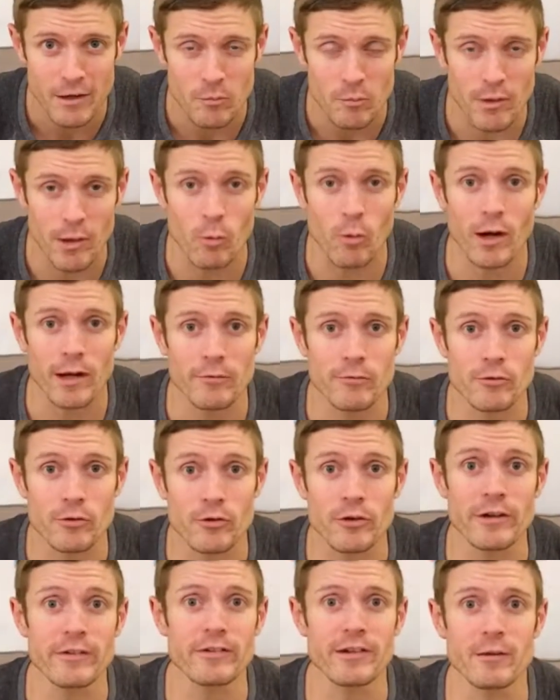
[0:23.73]
my wife
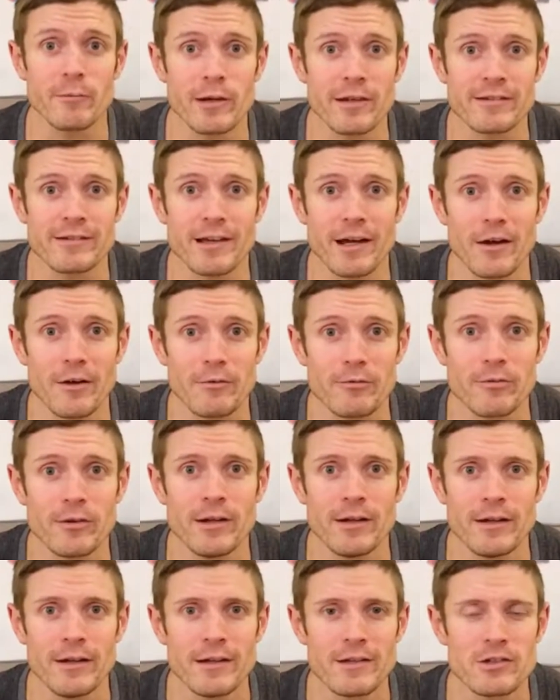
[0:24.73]
Christy and myself
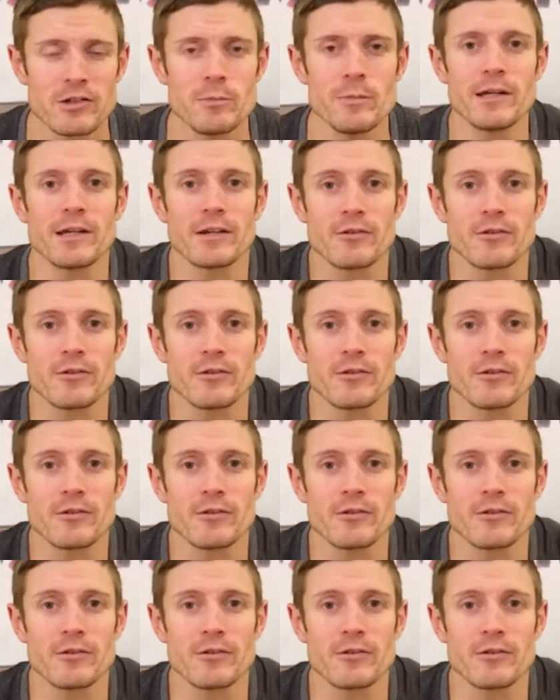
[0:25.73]
to be